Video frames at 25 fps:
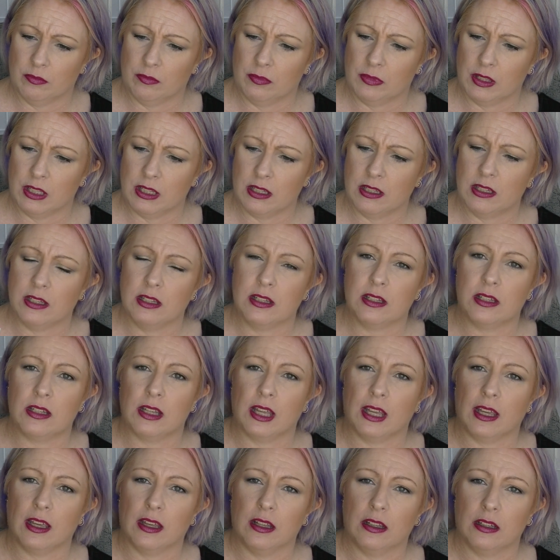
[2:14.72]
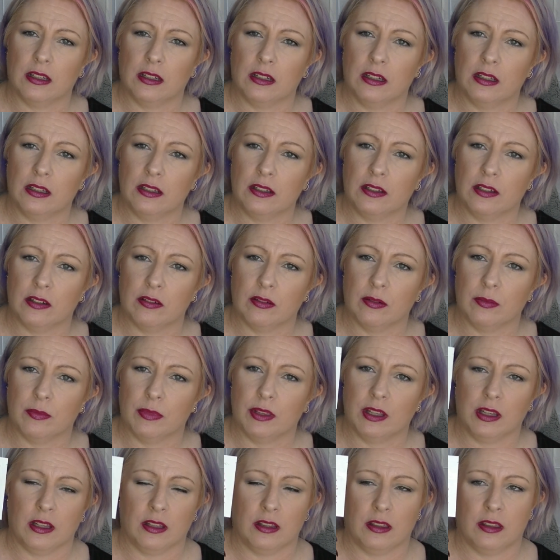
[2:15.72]
This is like a little serum
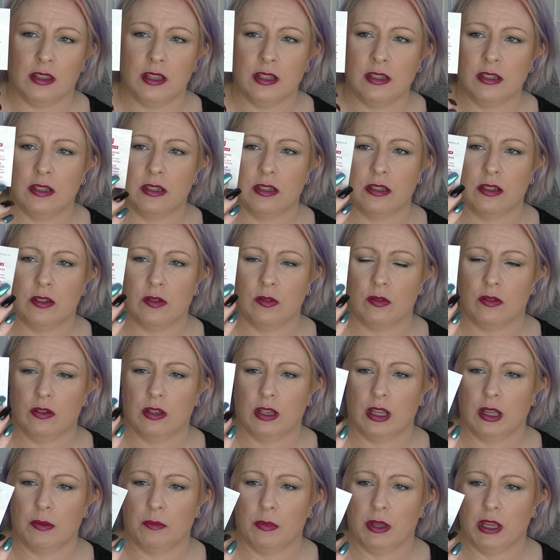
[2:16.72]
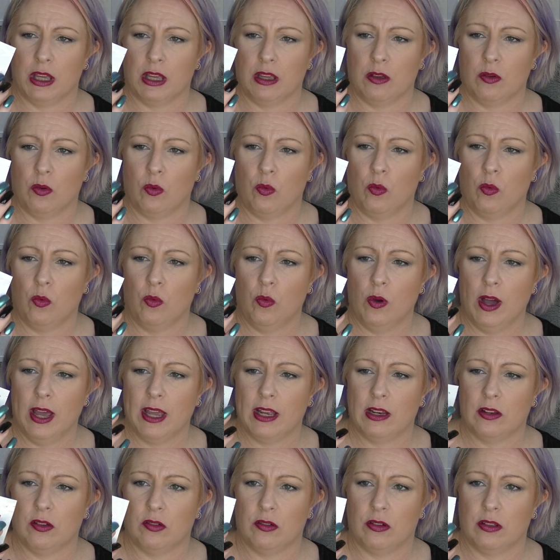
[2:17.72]
thing. This took me
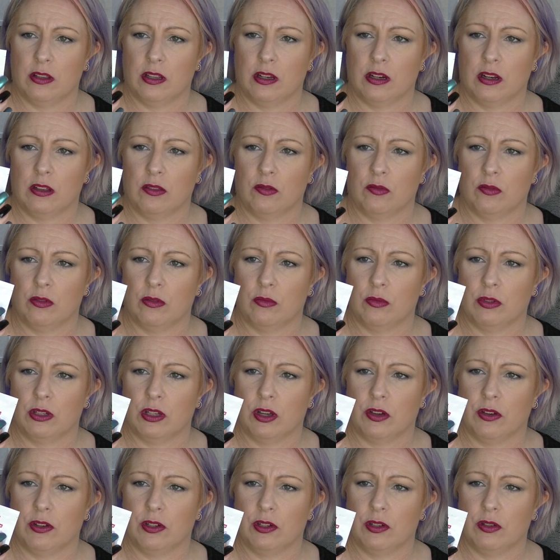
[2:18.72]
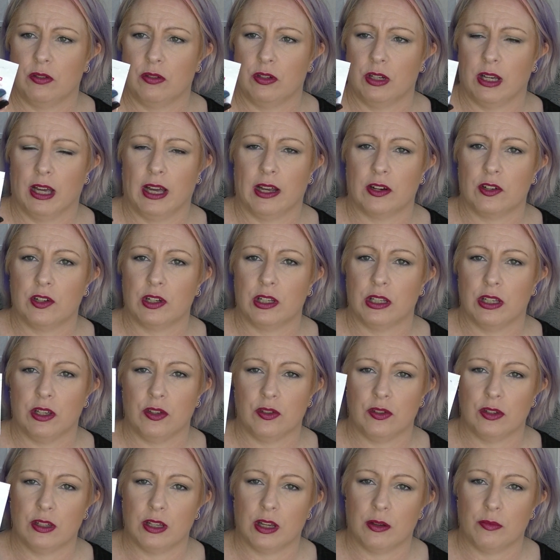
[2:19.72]
way longer than I thought it was going to actually
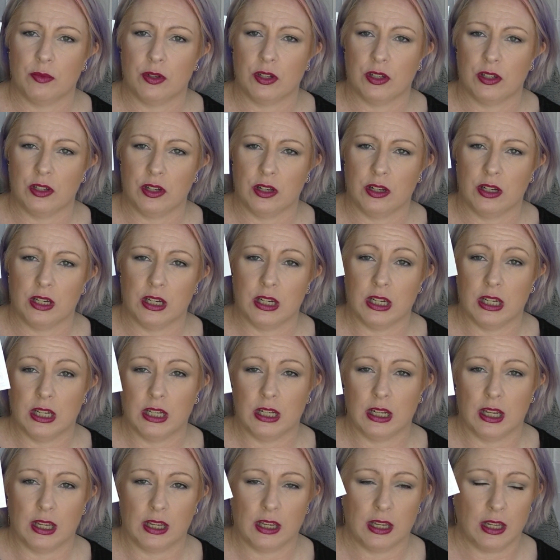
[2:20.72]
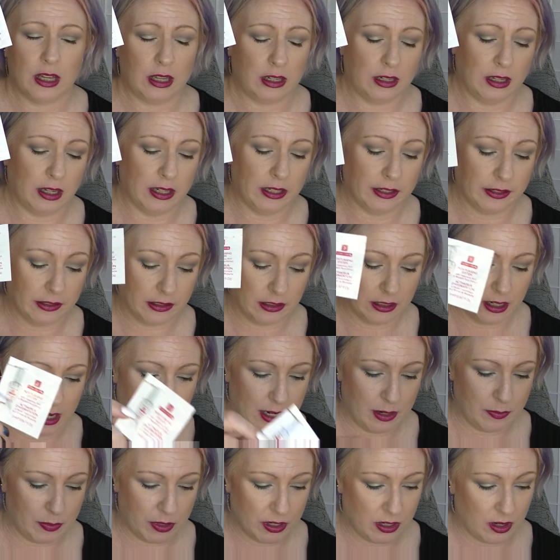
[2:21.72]
use up, because you only need like a little
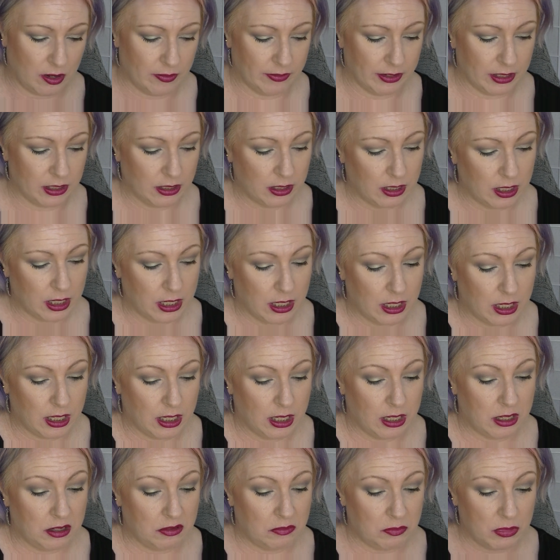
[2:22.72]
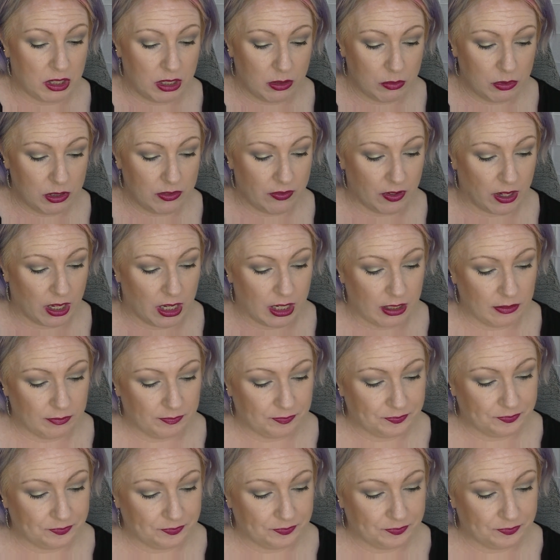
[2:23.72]
tiny bit of it. But it was fine.